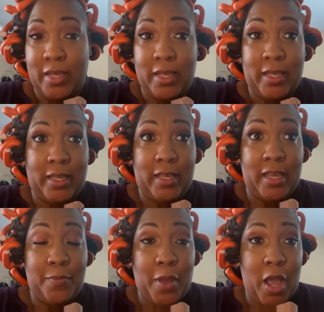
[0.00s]
keep
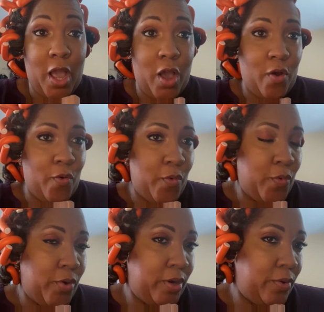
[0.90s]

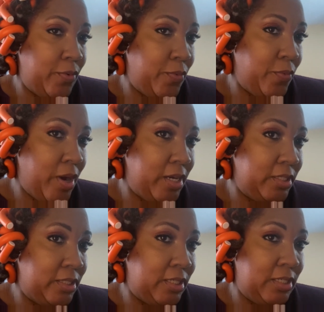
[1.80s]
on
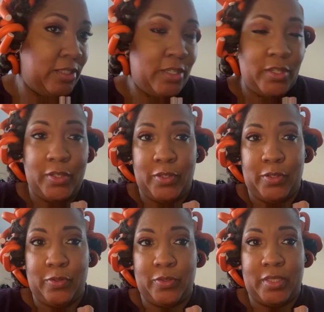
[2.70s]
watching,
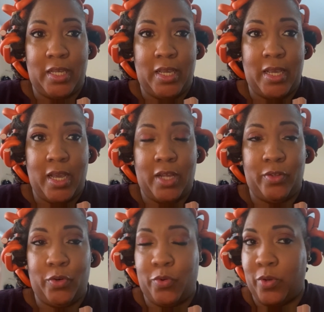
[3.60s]
you'll see a little
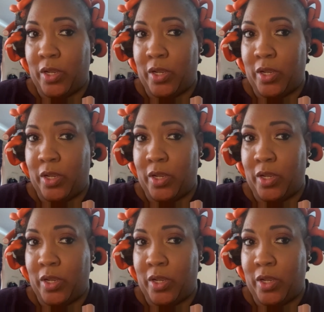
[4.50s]
quick